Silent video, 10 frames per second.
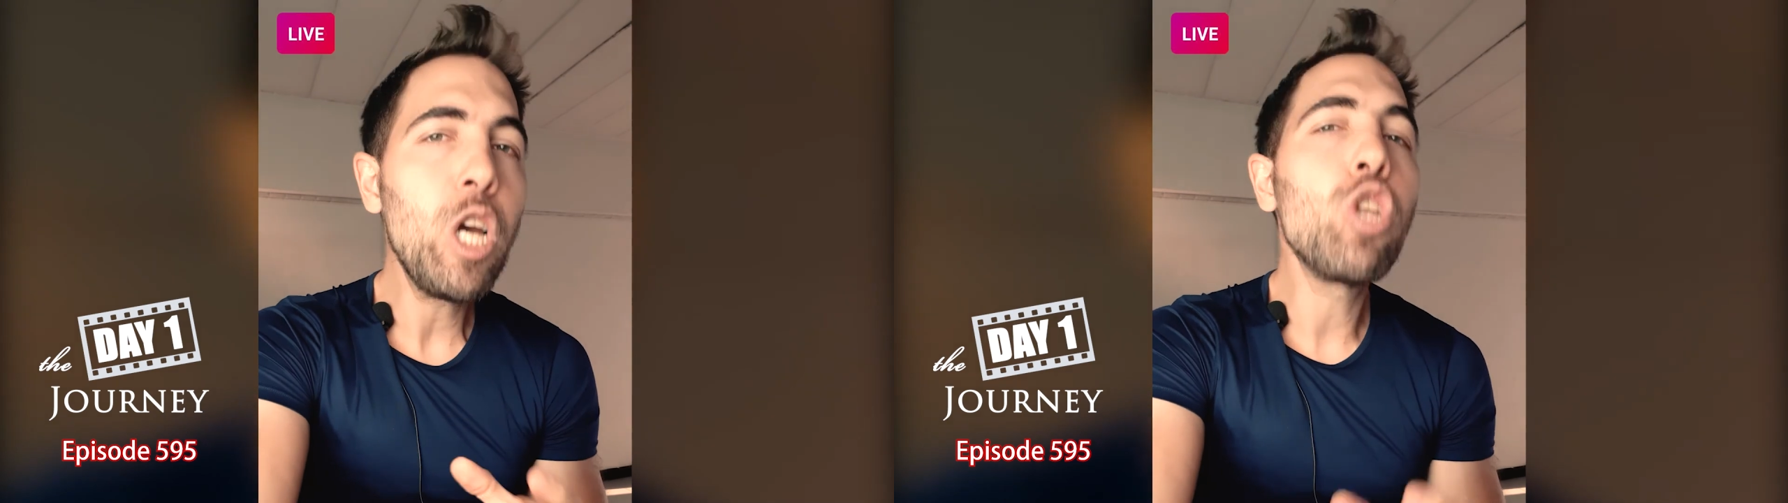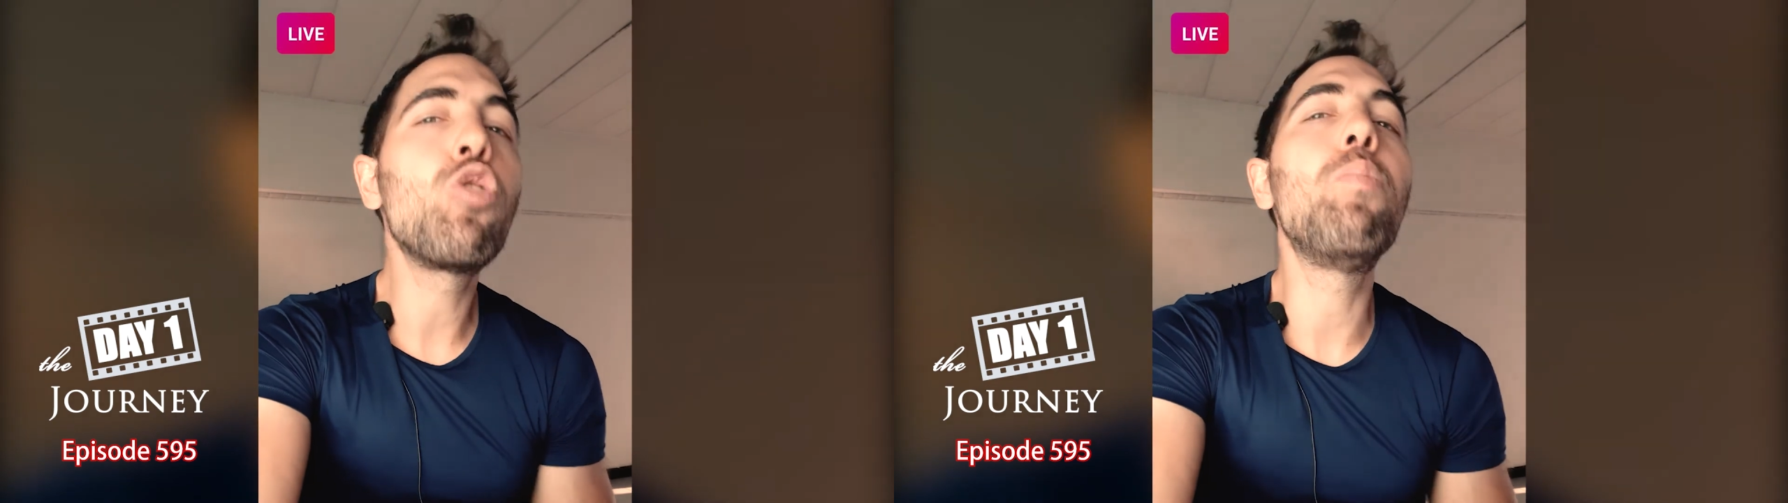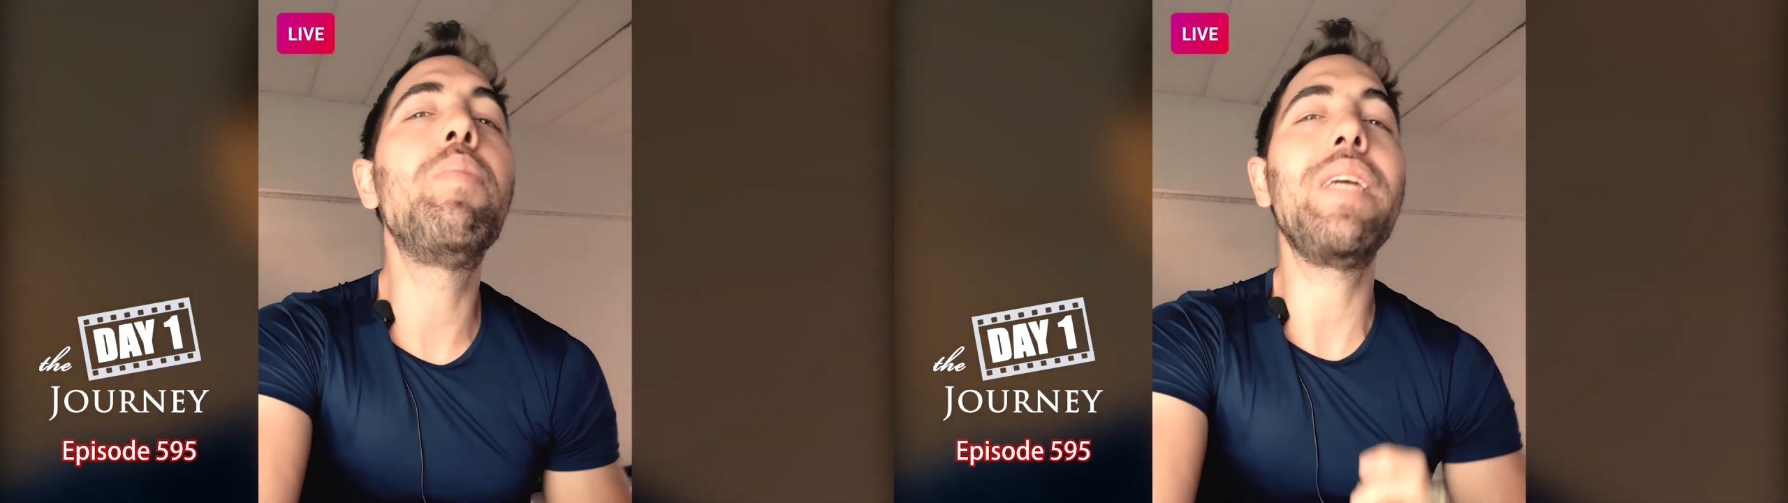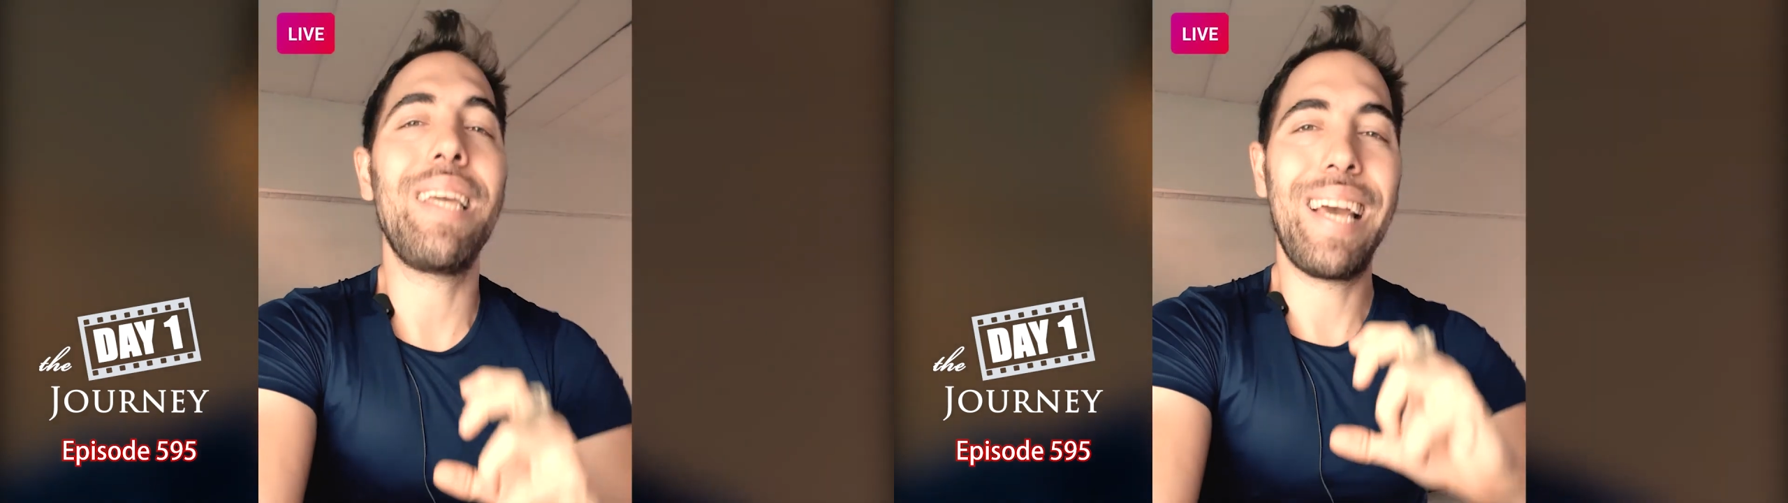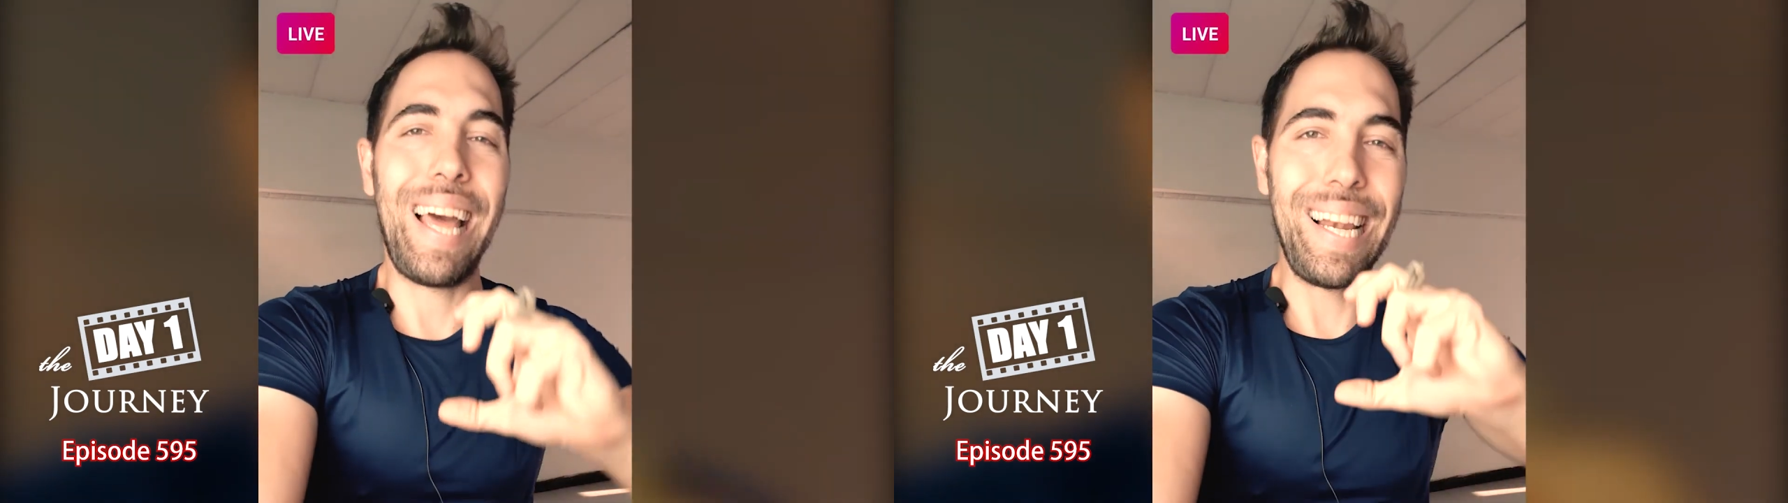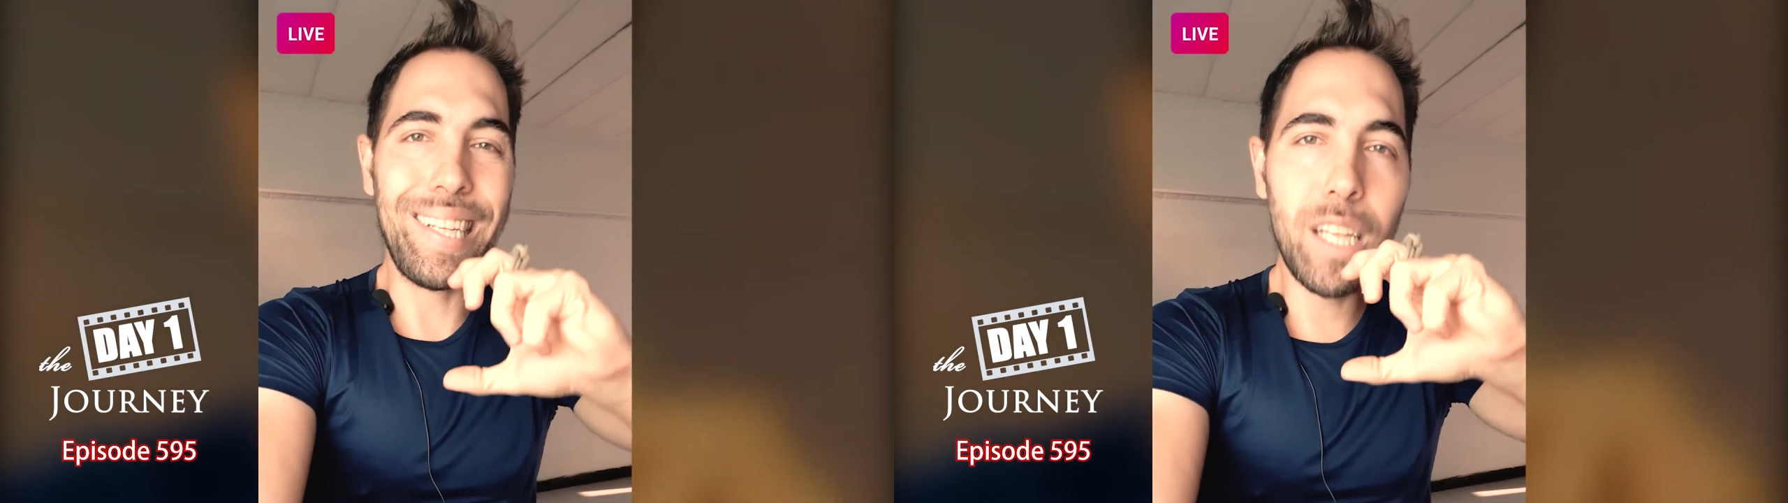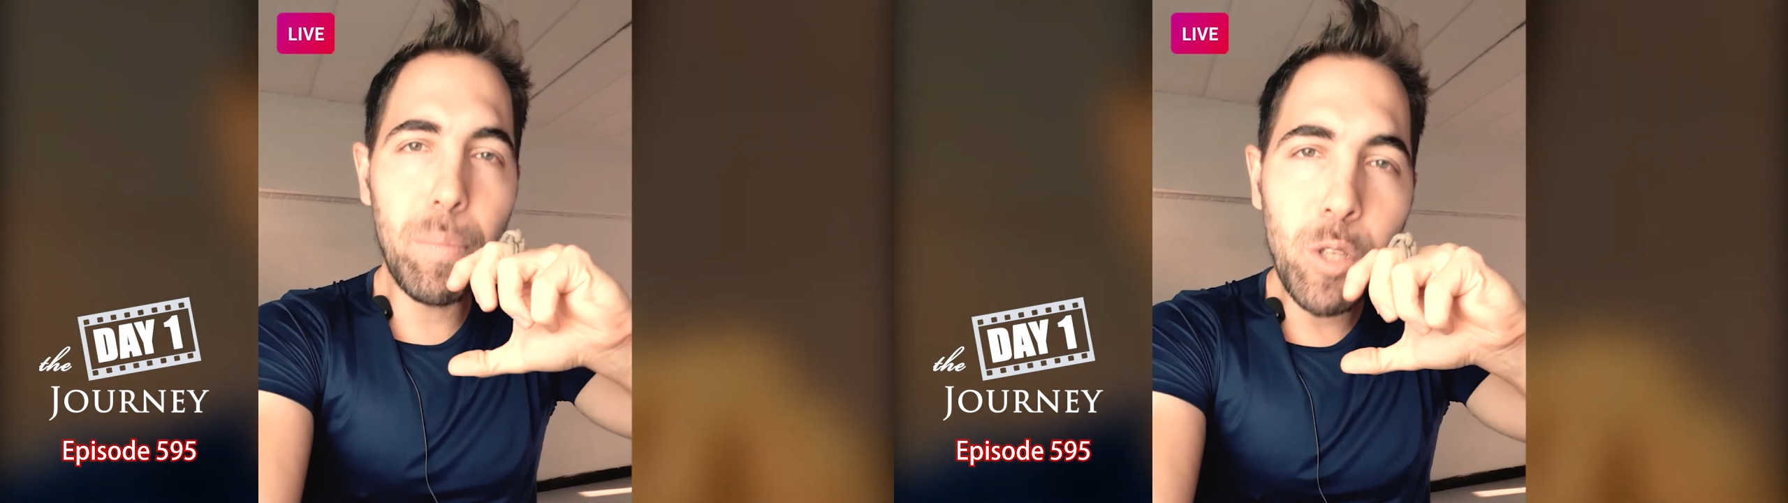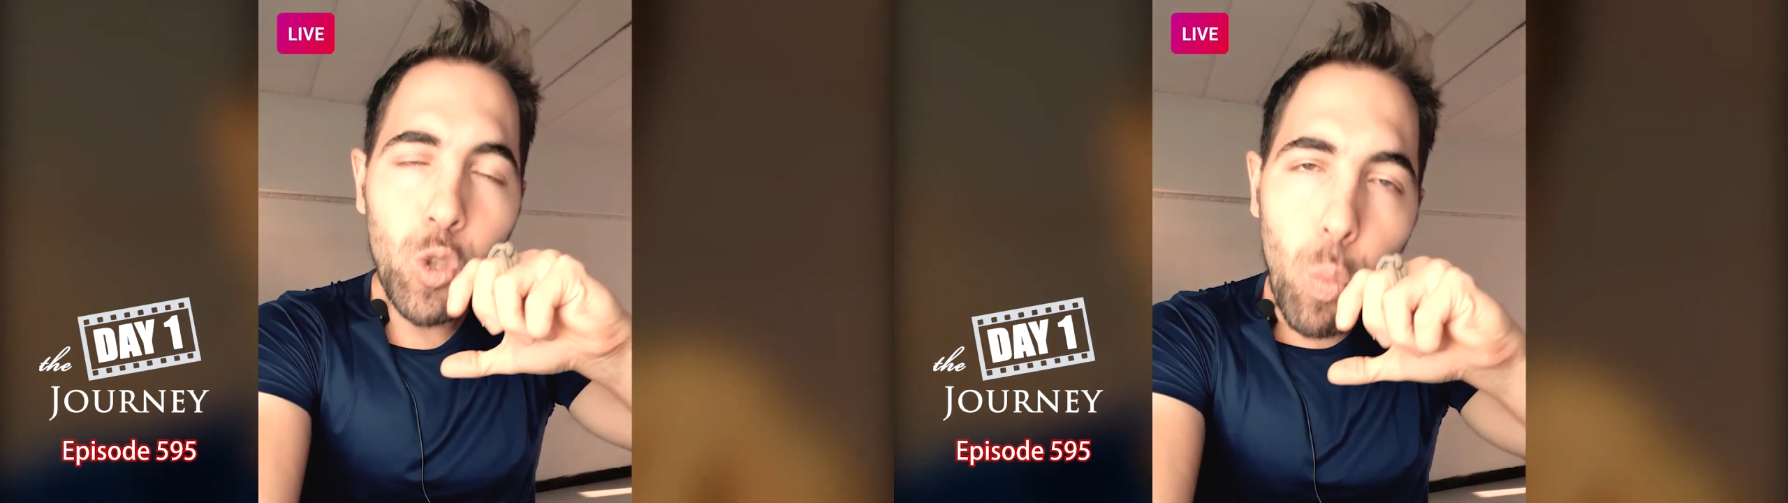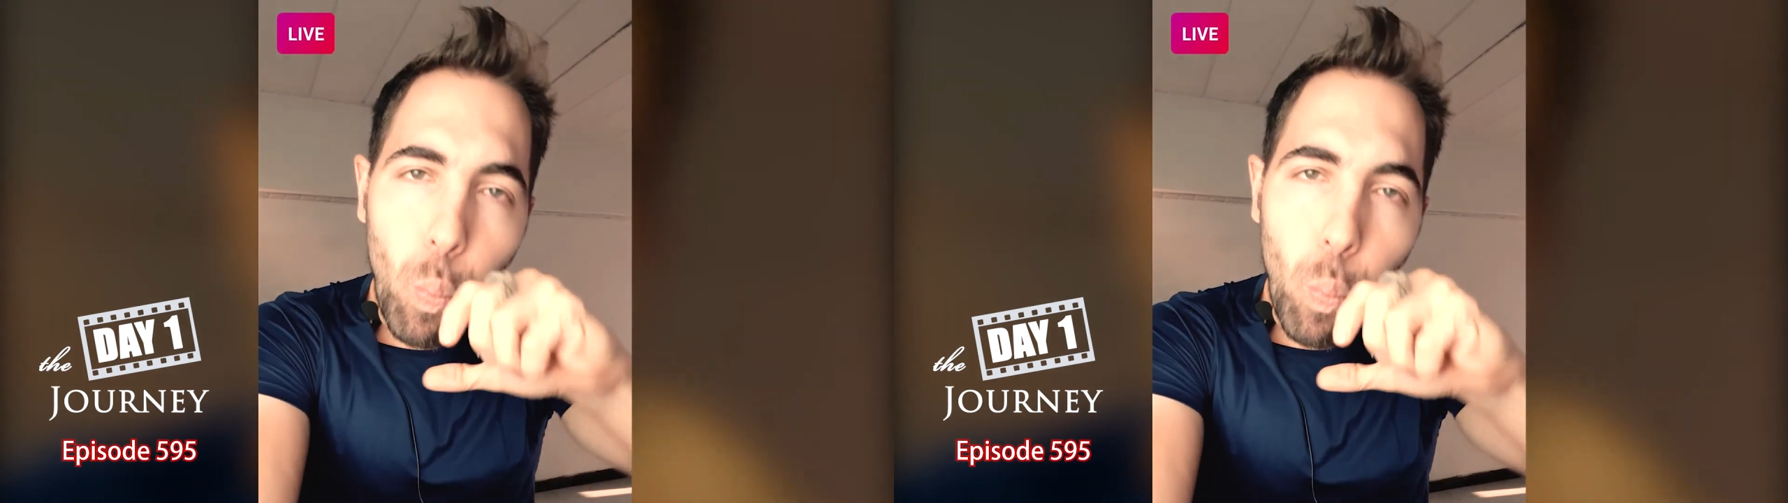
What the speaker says: to be a little bit